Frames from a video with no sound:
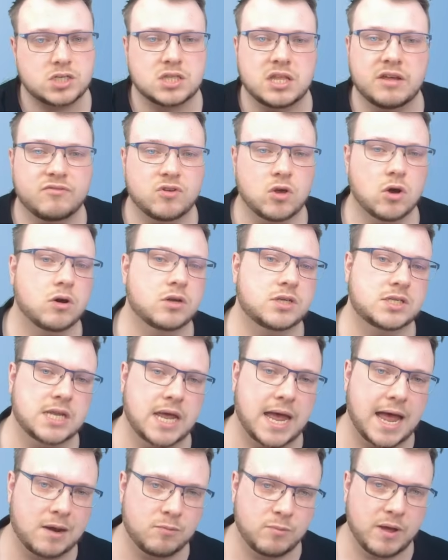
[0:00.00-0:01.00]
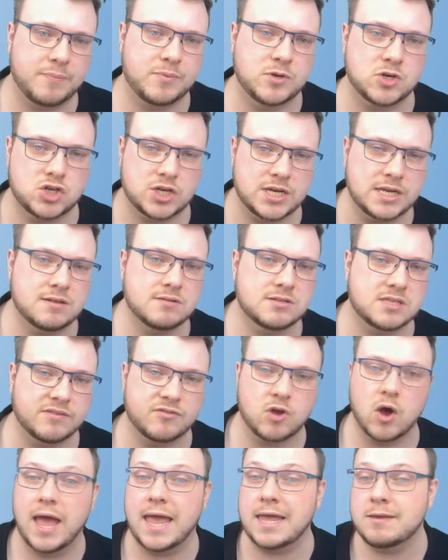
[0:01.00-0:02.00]
They've got hand weapon shield, they've
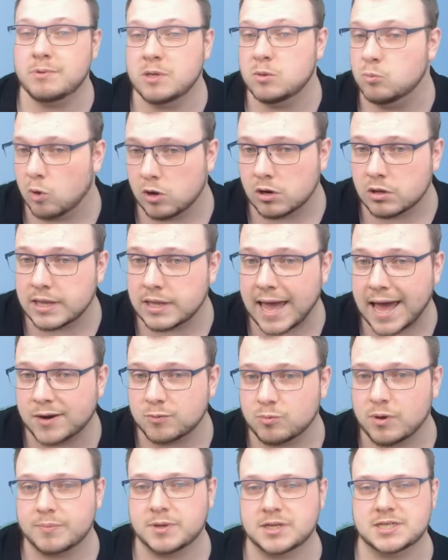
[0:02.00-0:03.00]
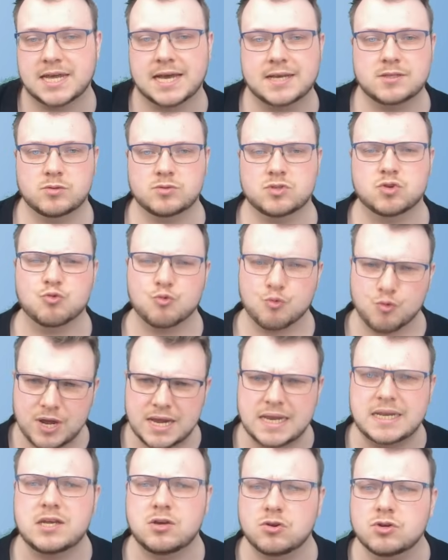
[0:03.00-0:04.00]
got AP1 on their hand weapon attack, so it's a
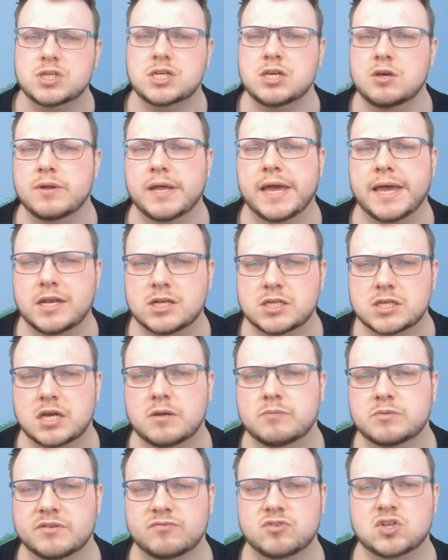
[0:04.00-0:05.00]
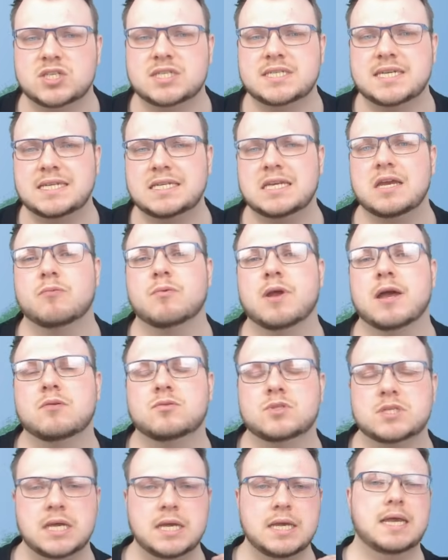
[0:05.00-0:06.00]
really good unit in terms of just sitting around